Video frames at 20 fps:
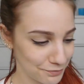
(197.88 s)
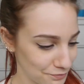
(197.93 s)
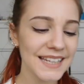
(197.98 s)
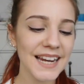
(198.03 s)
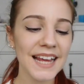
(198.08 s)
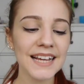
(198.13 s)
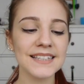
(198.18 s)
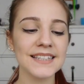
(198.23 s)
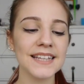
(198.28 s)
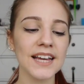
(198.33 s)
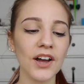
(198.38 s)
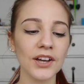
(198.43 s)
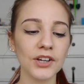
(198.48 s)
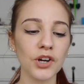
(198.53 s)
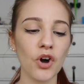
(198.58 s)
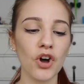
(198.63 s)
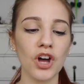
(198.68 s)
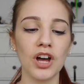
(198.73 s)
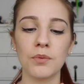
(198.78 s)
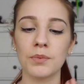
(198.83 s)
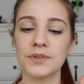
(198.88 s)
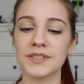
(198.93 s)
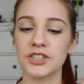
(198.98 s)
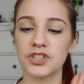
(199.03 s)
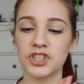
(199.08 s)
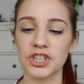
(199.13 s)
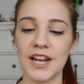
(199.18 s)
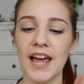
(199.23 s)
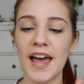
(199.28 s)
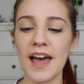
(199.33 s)
the next thing I got her was a
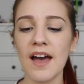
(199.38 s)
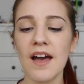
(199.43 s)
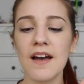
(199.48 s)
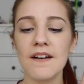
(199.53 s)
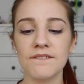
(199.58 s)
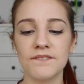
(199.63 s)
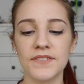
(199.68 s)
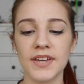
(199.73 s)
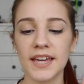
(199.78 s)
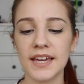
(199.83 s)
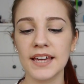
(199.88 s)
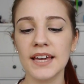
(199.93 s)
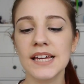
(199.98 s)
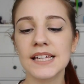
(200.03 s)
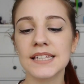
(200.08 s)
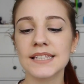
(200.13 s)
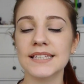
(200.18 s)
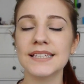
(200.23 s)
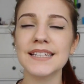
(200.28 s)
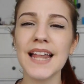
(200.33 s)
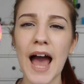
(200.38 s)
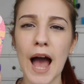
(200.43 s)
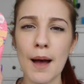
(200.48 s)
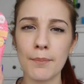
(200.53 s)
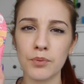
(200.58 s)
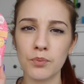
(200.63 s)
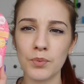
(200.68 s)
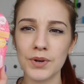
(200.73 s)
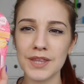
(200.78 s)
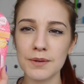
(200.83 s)
Gillette V Snap
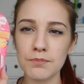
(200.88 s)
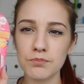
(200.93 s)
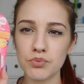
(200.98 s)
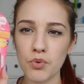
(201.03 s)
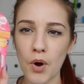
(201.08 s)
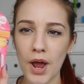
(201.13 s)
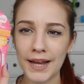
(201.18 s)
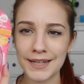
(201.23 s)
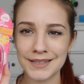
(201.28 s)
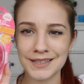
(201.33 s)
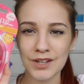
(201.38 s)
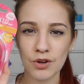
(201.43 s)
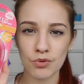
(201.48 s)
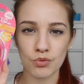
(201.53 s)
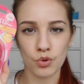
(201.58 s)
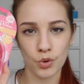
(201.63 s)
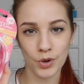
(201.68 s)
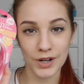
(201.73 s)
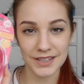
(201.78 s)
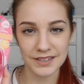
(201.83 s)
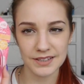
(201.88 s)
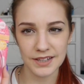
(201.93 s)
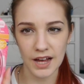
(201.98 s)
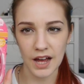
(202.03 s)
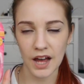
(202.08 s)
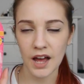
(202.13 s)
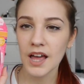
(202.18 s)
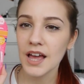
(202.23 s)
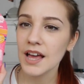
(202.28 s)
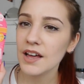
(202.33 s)
with Embrace
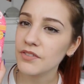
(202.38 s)
razor.